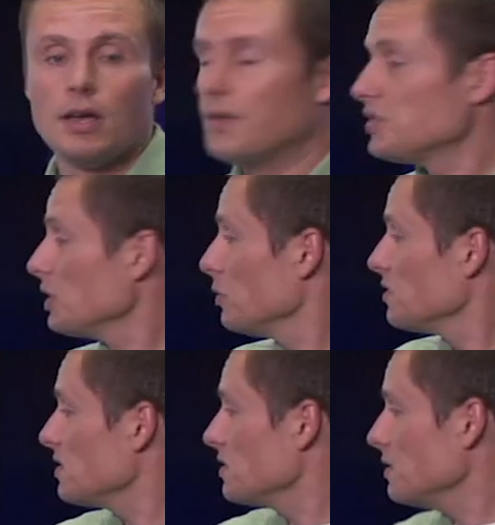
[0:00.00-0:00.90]
If someone
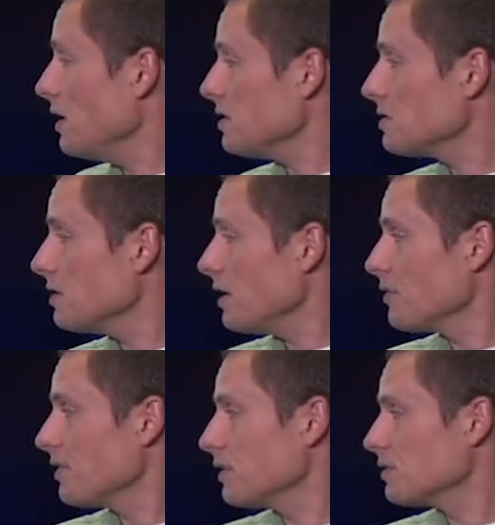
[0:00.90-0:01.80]
says yes,
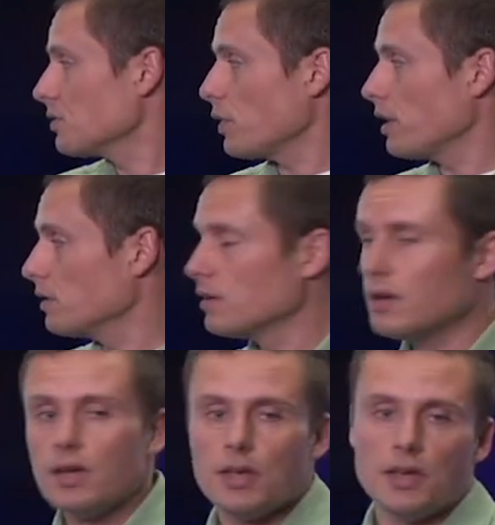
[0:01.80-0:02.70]
everything's great.
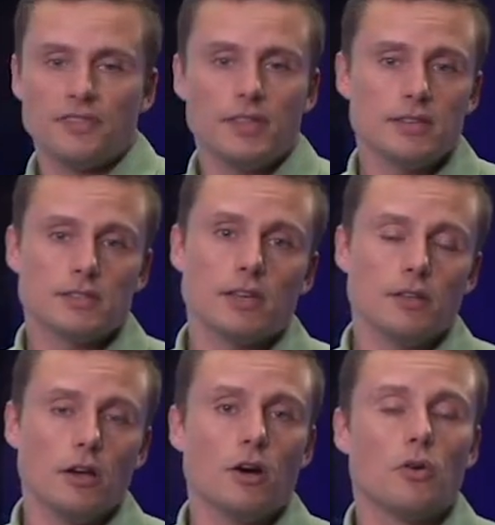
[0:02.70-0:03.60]
If they say
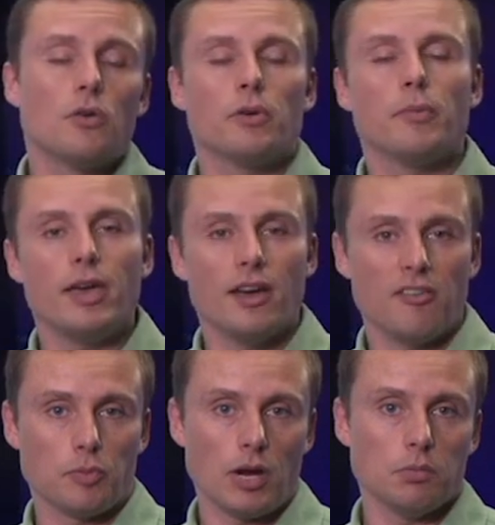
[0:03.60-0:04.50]
no, we may
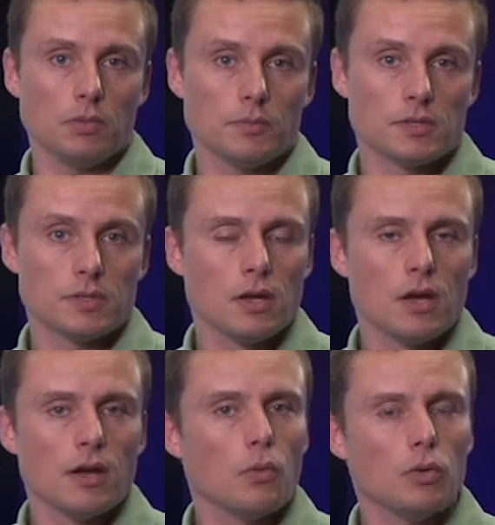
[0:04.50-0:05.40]
have problems.
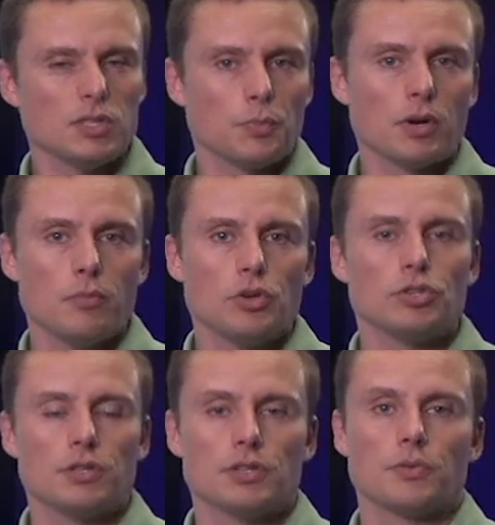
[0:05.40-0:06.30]
Once
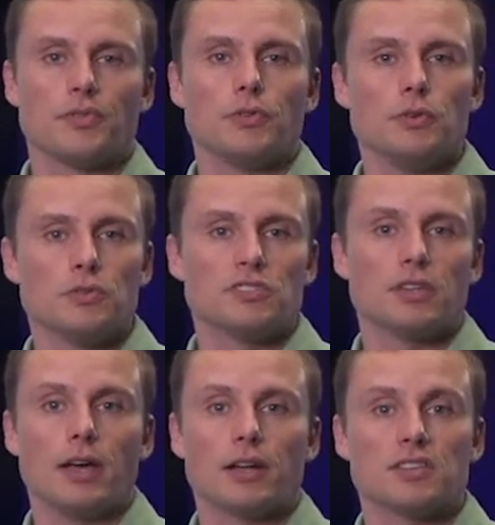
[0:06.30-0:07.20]
permission is refused
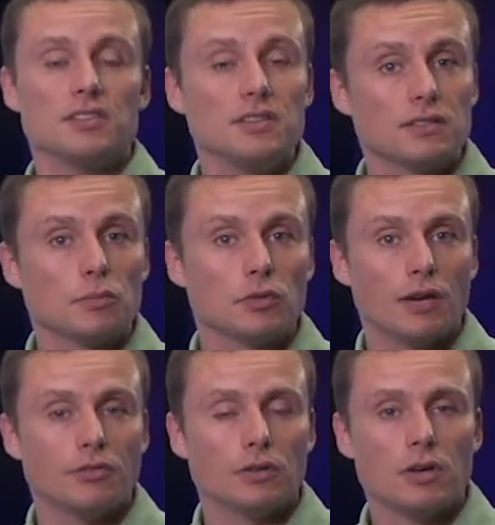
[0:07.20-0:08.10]
at a system
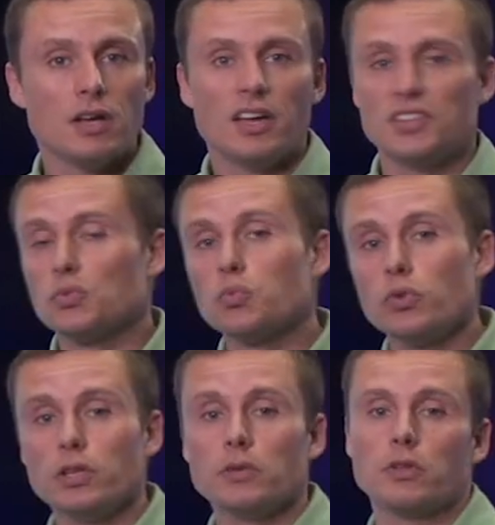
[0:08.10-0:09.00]
level, it's
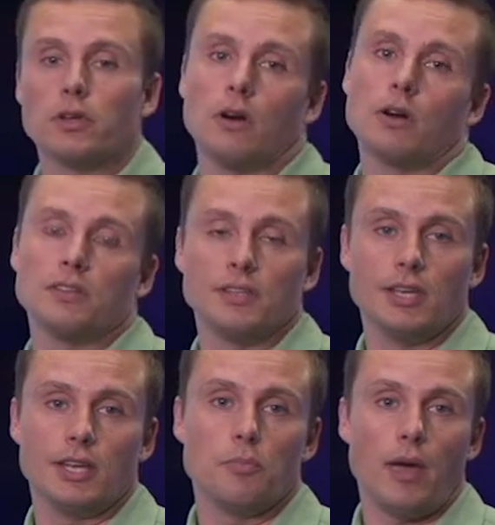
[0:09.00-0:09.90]
really, really hard to
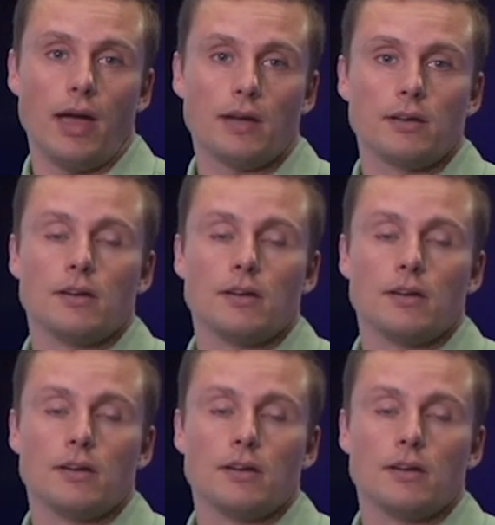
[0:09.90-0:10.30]
get it back.